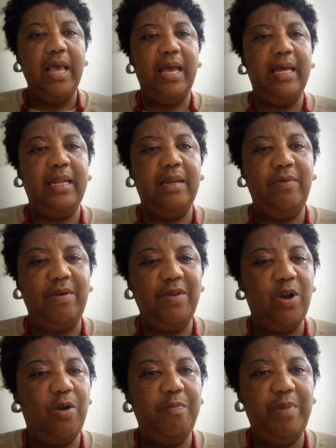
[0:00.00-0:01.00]
And when
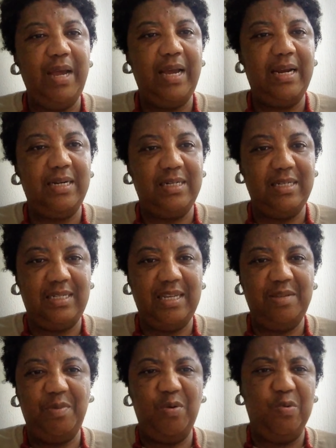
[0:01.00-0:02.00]
we compare just
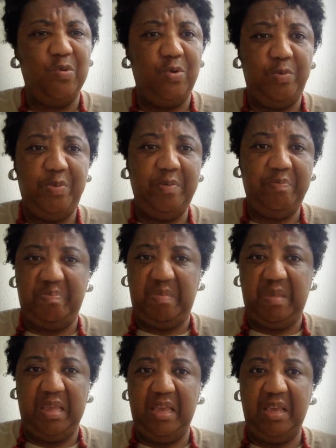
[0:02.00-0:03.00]
a small group
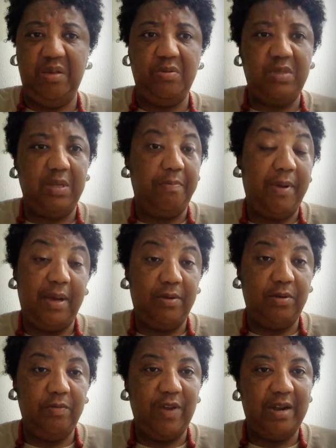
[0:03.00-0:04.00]
in Rio, São
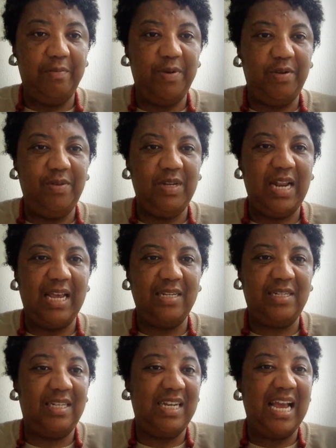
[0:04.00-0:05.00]
Paulo, very
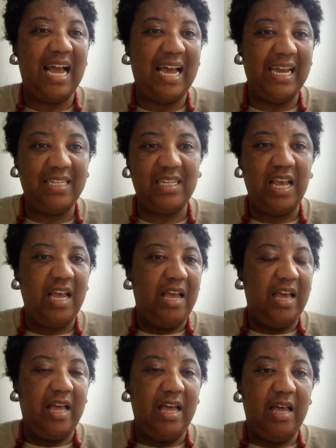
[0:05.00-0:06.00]
privileged guys,
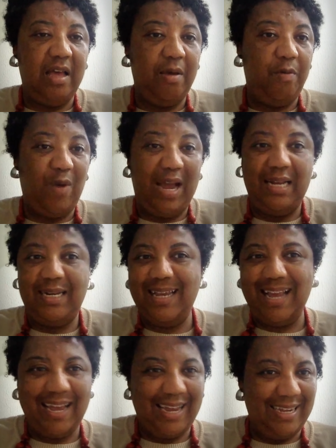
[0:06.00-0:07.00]
white
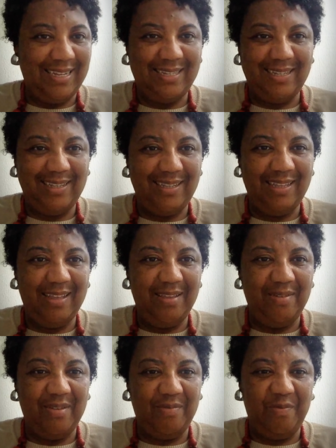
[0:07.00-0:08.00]
guys,
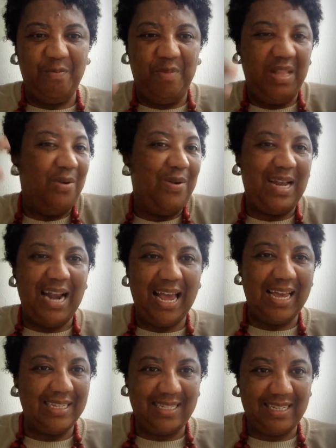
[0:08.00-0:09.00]
middle
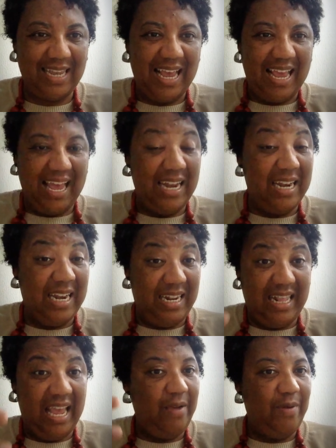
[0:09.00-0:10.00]
class, and
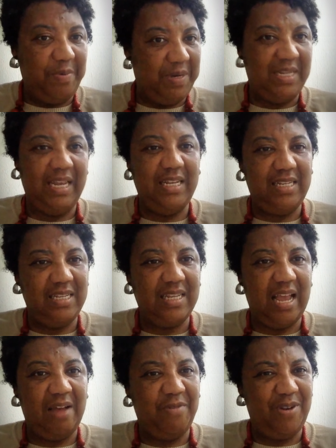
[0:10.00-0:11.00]
they represented
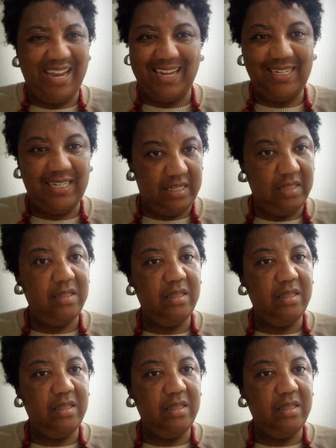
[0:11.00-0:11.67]
a vocation